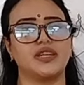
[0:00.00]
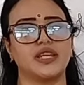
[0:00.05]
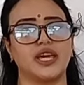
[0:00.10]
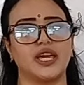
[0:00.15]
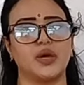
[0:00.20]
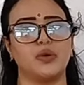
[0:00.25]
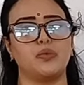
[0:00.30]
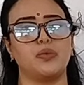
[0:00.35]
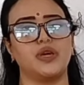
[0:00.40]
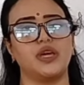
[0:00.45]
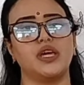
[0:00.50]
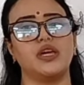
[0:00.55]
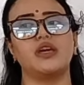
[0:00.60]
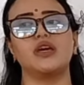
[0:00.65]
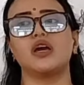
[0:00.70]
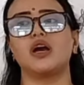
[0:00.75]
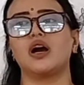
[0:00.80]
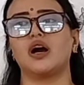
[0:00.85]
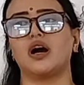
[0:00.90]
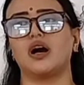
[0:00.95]
day
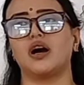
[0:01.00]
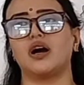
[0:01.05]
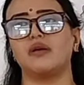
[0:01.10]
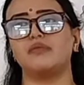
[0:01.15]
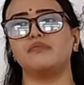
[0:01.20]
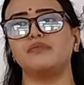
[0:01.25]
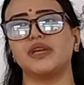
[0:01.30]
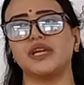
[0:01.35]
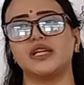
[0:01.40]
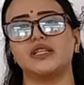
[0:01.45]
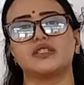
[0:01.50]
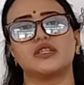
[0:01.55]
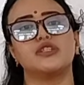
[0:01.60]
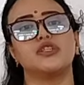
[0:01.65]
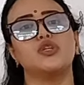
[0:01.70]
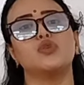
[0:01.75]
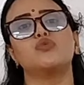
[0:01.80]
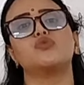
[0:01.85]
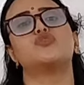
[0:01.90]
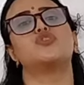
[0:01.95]
we meet
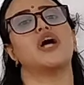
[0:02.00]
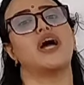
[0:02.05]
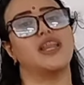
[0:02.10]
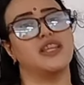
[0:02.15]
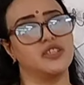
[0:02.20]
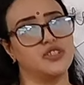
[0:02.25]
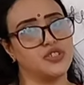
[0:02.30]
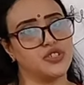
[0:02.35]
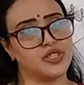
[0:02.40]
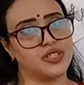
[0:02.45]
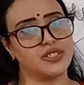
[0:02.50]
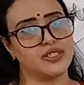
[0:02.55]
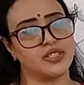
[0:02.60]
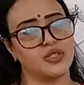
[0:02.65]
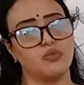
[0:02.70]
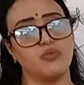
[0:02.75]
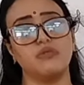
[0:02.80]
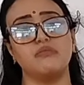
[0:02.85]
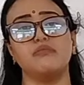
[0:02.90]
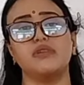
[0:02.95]
new
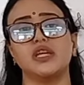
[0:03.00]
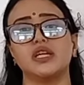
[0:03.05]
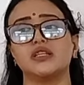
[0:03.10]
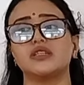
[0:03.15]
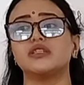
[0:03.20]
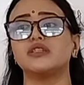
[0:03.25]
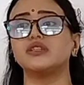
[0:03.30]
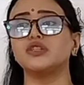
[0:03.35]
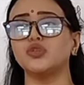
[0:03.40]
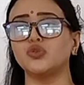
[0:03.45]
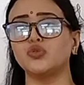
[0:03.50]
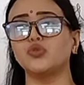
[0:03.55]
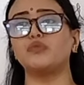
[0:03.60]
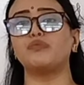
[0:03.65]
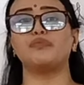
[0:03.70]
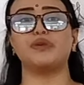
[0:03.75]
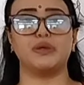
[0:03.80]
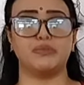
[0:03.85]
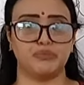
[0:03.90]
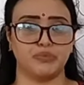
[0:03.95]
challenges, we meet
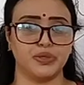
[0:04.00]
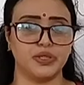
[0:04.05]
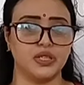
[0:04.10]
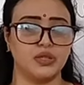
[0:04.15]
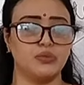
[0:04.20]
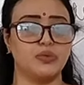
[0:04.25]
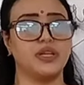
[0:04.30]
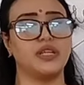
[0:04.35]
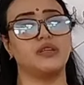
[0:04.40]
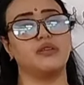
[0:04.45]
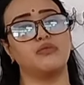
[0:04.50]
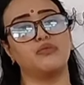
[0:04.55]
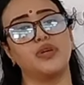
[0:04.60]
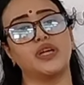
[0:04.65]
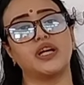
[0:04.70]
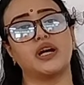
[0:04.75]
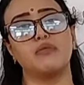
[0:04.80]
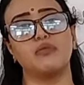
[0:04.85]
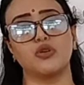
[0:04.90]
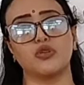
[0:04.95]
new people, we
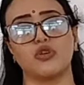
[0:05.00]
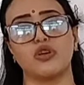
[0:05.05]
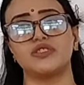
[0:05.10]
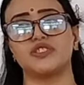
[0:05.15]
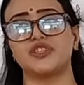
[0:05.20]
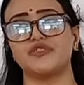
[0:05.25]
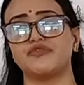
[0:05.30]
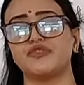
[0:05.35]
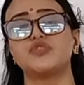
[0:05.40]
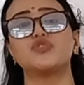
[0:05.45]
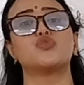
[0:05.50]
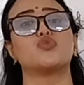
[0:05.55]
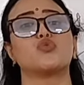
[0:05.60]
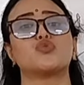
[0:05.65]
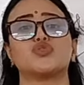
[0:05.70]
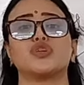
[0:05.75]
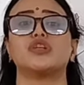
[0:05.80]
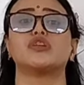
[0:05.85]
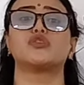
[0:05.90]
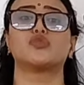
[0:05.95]
come across different
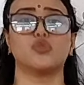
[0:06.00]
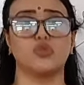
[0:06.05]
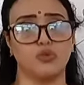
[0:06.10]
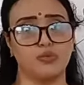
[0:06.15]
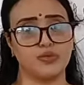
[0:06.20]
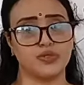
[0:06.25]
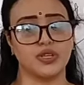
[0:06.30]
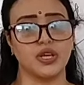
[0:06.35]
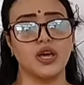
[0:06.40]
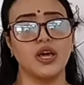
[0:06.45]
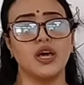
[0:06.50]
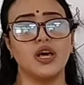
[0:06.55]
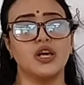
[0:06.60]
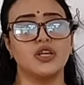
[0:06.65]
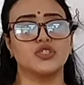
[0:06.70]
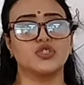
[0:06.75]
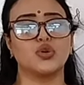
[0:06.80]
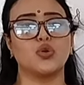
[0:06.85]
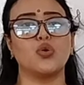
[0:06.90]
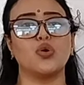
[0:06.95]
social groups.
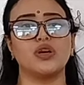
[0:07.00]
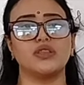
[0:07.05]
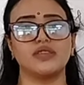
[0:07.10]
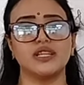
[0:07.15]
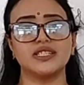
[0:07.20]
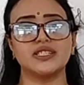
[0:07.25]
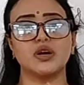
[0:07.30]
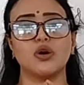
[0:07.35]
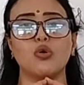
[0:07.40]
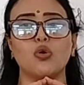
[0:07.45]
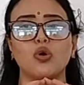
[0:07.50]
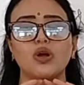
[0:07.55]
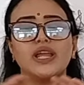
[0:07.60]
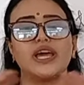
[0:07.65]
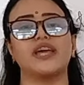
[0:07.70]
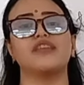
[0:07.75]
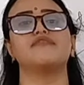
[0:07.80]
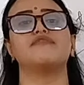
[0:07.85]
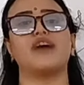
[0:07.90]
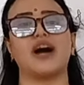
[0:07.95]
So this whole
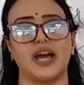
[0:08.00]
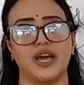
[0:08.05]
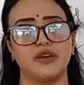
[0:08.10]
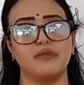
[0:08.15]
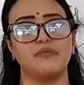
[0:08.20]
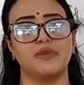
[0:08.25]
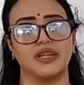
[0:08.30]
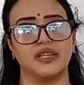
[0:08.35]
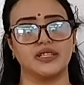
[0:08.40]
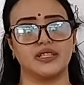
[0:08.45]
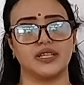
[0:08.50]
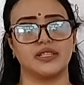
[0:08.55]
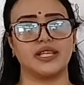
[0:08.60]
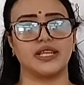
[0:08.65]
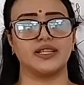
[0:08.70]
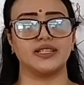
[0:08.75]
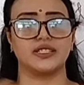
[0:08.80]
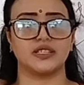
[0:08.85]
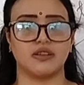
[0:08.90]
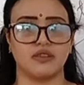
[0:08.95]
environment
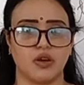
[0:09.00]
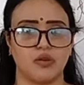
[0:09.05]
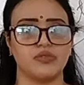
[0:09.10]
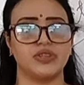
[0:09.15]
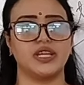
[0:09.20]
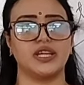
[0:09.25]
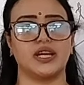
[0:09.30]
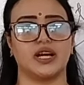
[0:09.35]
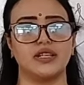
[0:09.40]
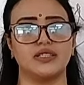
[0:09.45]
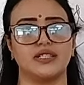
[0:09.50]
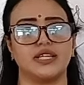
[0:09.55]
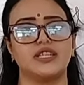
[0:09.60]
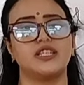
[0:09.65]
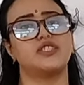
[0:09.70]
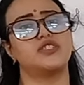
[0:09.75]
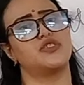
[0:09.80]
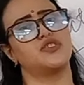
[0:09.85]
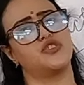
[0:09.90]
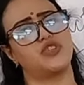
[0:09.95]
that is surrounding us, it
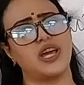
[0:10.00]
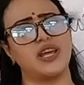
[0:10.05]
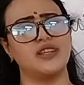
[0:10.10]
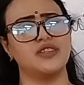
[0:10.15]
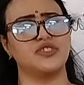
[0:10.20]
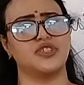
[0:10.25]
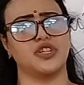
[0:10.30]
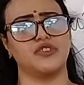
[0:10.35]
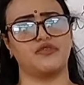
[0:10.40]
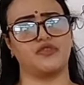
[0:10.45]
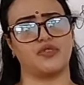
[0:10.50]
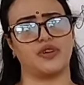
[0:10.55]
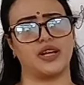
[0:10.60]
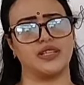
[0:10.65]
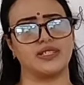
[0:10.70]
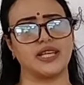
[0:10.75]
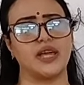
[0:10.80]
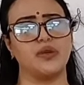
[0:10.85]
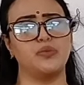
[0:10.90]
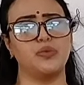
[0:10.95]
is challenging for
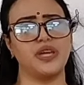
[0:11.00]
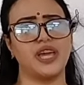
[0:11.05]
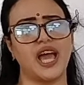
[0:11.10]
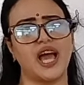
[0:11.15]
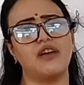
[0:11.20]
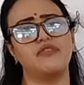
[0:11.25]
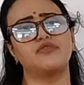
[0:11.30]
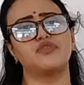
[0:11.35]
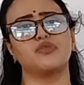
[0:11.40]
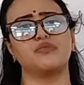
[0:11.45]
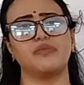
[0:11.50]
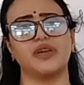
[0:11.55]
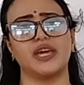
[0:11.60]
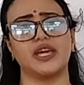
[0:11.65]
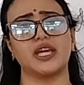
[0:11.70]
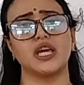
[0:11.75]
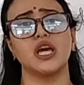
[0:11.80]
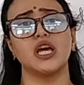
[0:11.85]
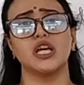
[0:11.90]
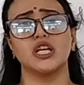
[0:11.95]
us, and we have to
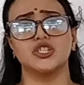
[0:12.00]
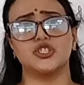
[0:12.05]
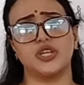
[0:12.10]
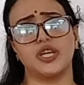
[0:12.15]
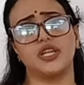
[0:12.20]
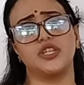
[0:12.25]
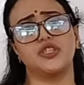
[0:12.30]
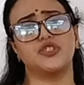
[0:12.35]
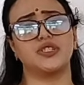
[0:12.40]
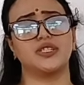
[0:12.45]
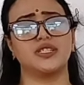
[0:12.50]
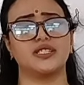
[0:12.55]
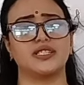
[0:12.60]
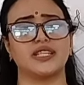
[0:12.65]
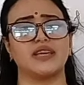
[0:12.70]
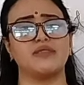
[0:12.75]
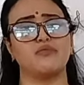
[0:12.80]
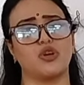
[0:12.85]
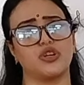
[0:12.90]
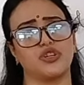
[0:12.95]
make changes
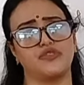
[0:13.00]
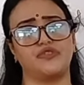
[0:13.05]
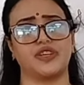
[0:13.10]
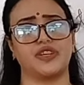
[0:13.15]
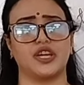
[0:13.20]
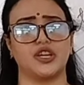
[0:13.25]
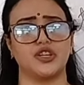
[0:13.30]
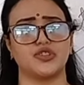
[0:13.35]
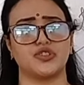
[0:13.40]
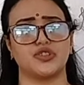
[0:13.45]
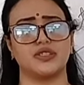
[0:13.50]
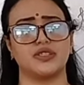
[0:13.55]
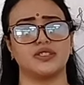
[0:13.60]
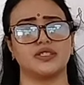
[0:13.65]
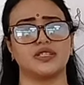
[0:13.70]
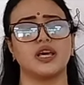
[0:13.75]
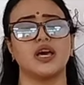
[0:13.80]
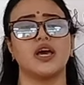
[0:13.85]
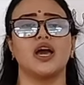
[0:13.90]
and modifications